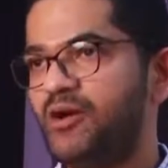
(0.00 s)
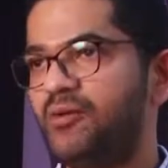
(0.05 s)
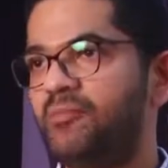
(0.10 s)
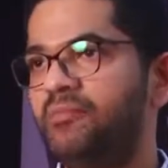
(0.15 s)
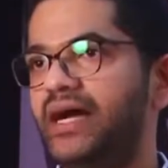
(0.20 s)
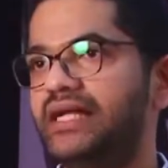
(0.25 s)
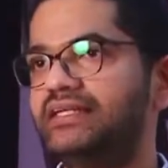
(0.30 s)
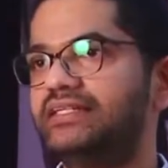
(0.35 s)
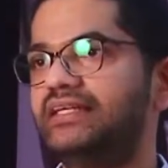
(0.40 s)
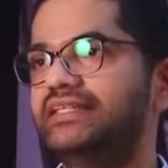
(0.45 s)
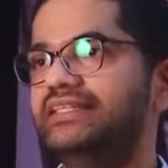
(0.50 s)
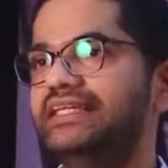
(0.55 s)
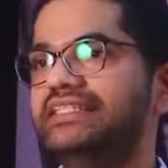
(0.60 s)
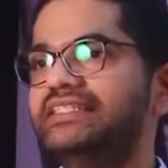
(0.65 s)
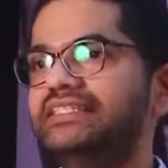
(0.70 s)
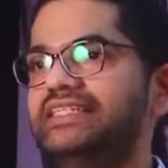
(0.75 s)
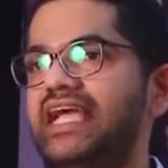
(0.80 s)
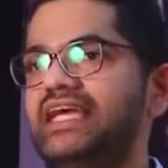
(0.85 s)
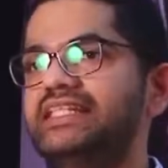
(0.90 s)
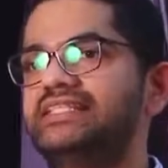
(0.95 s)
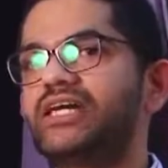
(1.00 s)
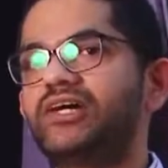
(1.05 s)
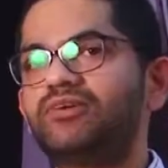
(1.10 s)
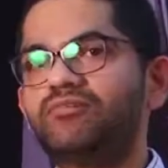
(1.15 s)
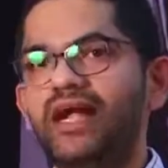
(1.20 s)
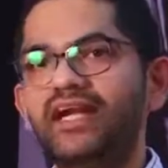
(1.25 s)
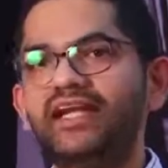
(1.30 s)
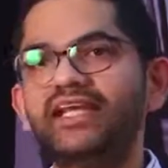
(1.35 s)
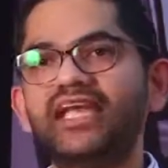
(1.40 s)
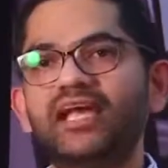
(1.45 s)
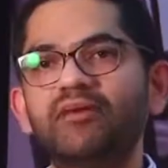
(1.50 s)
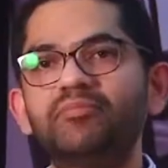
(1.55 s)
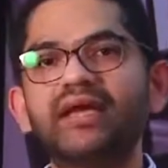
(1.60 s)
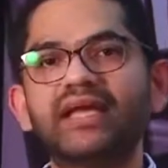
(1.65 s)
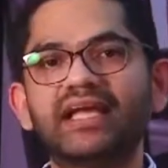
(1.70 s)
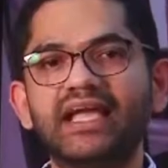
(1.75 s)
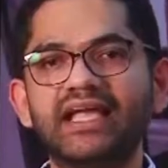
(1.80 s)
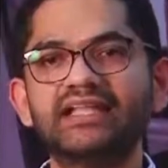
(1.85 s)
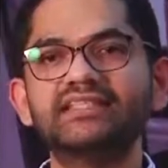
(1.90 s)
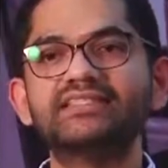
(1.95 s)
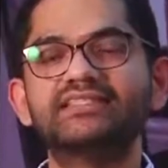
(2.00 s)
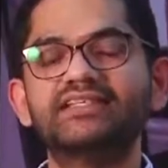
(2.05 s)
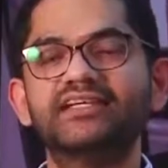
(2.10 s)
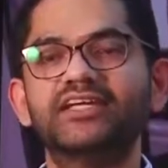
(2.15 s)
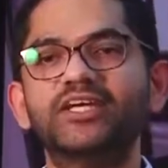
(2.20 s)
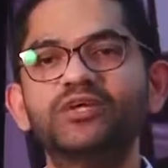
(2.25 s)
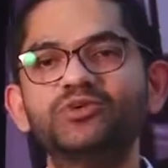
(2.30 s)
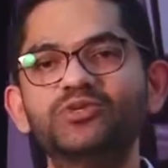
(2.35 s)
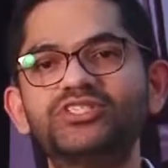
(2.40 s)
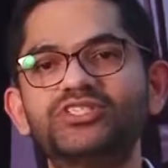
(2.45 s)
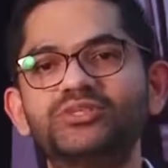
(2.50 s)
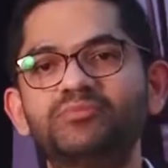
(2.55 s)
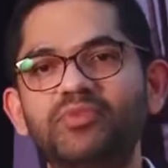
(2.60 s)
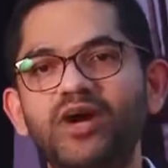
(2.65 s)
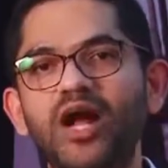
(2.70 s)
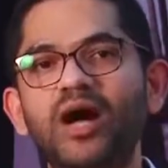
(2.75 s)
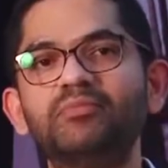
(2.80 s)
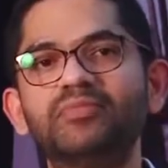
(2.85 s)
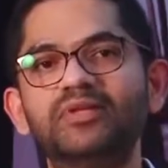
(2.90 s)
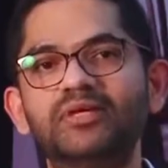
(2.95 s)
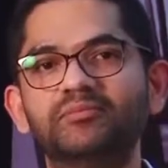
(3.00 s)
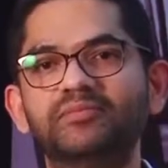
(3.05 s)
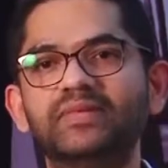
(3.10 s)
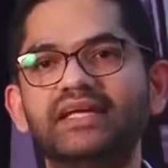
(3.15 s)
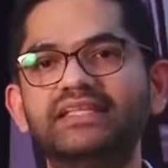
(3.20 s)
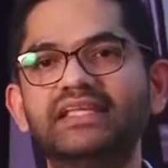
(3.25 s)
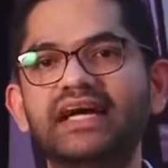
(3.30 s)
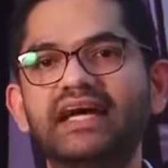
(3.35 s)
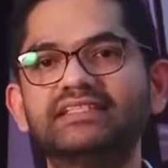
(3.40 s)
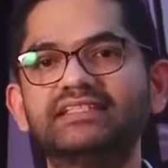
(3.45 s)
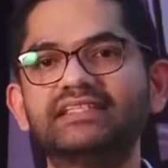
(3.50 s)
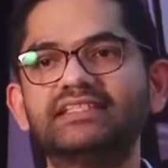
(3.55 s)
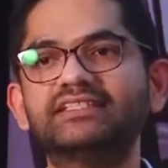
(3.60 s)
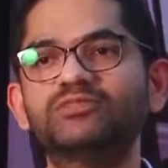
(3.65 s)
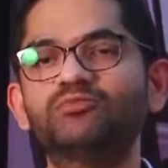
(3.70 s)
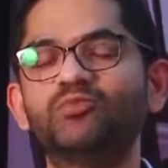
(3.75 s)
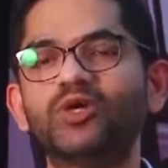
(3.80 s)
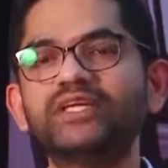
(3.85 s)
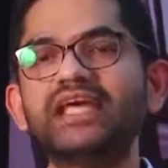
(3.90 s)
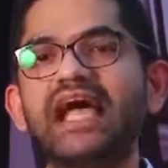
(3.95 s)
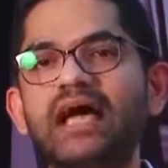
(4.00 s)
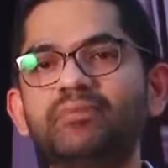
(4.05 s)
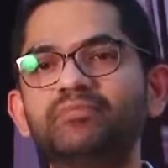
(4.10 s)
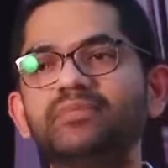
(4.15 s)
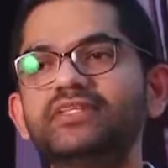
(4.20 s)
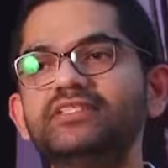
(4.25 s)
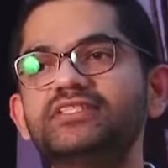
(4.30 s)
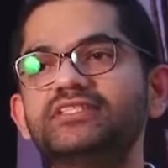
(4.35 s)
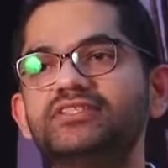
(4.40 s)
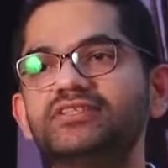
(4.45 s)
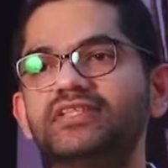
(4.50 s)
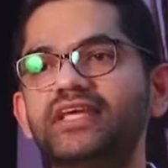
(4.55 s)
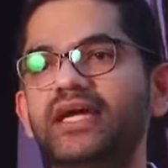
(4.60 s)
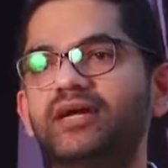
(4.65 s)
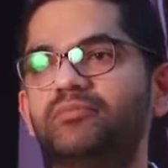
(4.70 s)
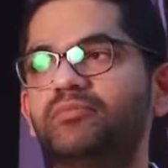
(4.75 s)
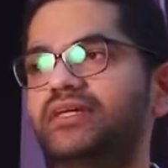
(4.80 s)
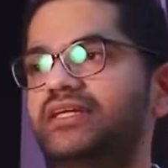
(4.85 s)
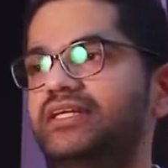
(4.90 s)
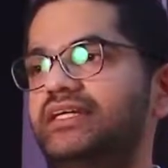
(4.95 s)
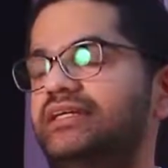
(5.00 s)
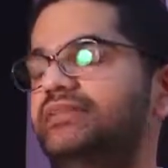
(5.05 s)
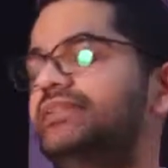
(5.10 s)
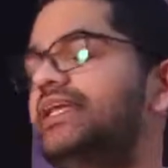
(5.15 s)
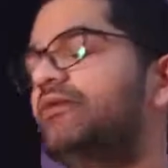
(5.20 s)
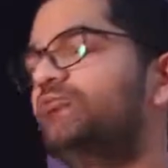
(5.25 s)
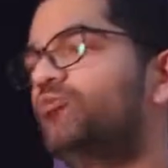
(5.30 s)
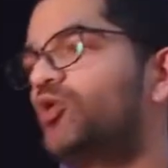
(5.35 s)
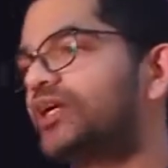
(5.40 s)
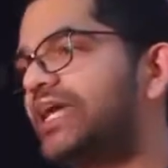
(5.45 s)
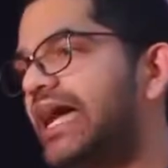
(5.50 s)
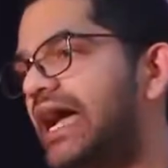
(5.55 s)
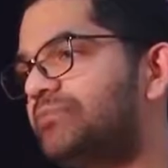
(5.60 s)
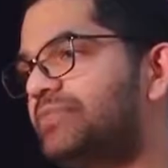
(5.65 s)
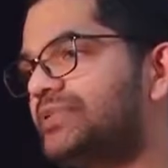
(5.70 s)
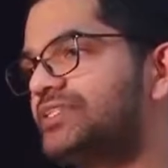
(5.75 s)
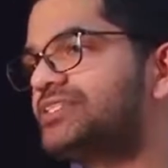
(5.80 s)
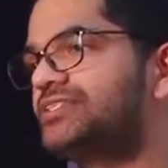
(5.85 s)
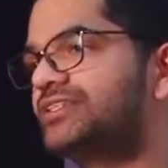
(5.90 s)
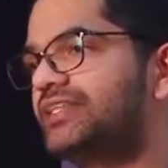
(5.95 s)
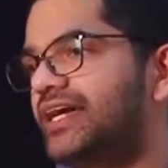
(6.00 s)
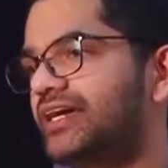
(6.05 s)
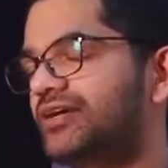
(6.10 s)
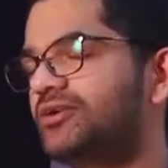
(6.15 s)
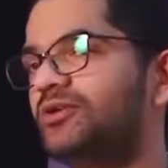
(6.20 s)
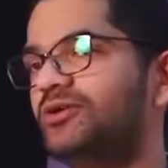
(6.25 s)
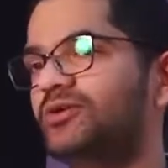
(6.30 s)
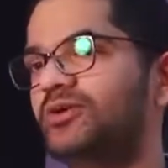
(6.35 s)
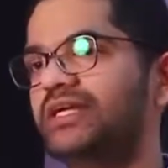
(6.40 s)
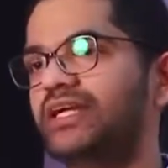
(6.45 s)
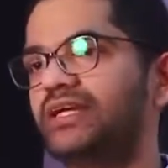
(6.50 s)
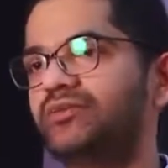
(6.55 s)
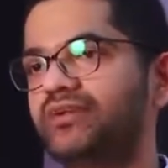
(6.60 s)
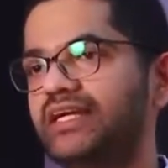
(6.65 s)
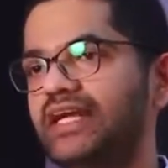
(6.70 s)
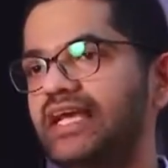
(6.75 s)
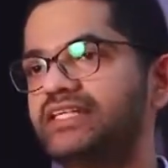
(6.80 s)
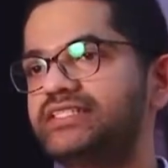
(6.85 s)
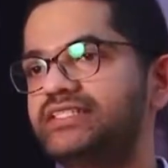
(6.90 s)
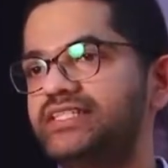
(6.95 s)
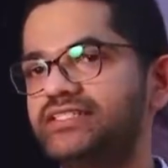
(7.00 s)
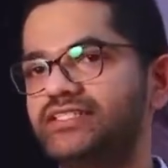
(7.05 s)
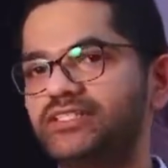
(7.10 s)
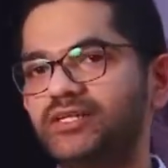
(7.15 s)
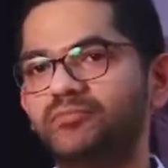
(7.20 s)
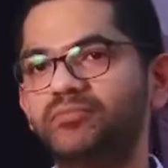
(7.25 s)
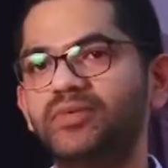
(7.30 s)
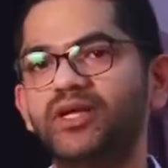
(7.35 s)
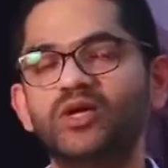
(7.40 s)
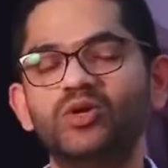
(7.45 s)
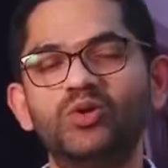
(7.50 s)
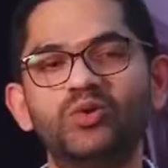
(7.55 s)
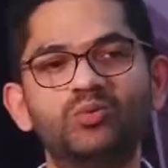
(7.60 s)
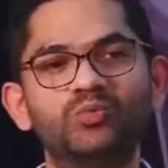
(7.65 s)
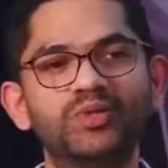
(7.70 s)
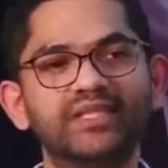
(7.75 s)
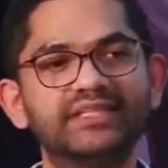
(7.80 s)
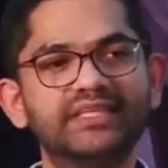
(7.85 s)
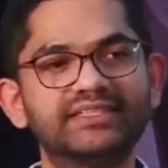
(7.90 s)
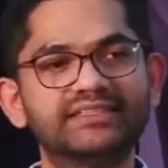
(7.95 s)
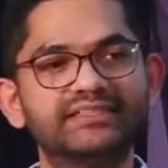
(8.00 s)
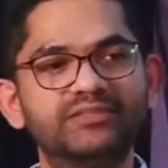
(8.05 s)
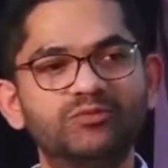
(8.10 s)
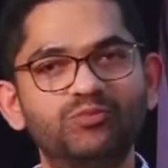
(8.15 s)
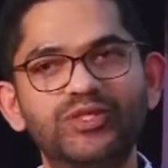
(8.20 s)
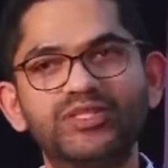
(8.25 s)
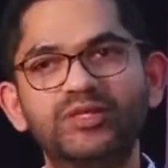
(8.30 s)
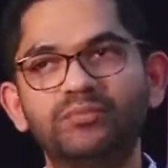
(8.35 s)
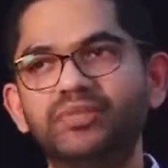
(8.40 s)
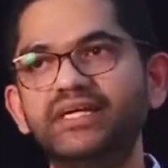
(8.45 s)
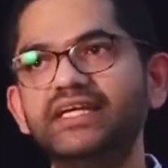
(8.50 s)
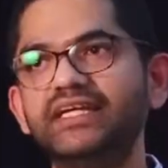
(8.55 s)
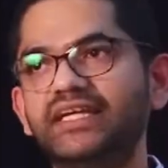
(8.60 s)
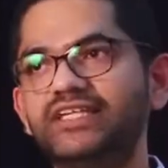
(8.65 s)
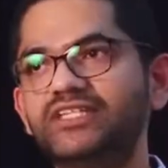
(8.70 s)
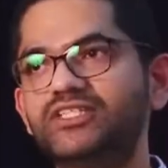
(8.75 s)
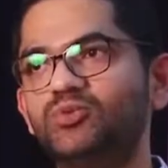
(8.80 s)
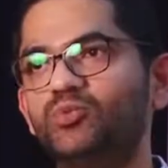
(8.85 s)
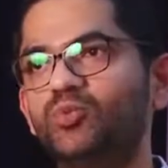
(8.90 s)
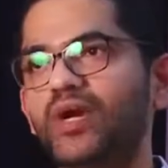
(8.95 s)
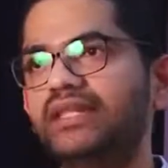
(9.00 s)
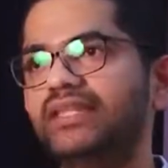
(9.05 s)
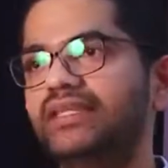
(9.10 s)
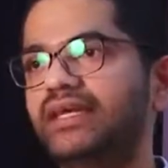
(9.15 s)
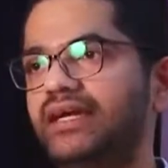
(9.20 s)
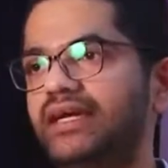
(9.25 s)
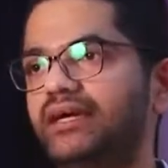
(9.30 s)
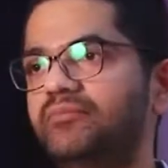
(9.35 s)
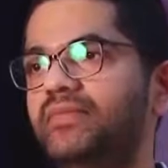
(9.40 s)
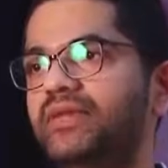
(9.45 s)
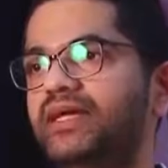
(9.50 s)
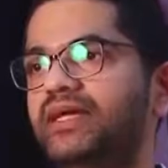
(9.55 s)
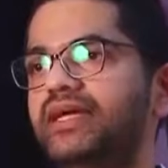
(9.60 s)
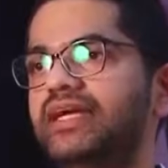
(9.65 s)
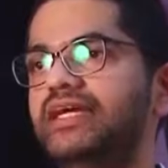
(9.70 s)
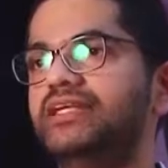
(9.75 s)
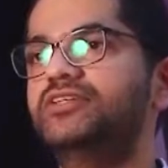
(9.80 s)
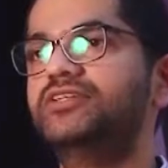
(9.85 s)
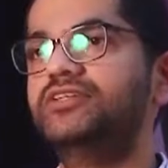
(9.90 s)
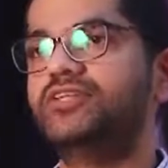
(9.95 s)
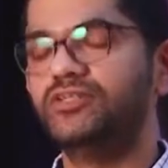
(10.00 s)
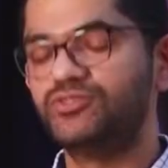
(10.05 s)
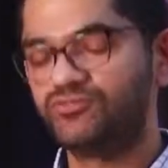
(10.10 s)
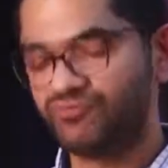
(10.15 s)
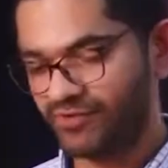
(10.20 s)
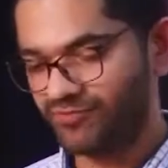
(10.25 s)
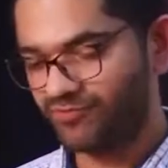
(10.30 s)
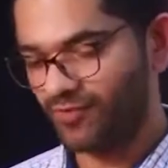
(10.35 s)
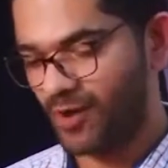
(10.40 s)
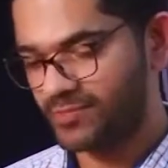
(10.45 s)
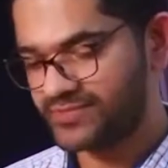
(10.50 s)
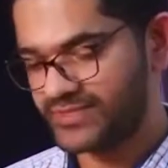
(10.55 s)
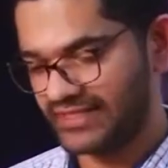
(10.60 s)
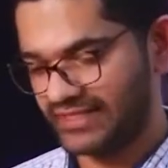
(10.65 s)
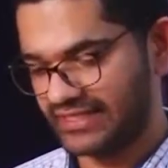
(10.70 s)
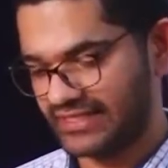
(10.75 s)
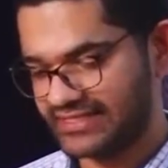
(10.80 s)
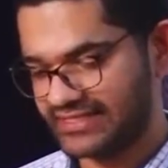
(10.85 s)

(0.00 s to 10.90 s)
But these states are running up against a huge problem, that is, what happens to their colonial relationship with the British when they introduce reforms in the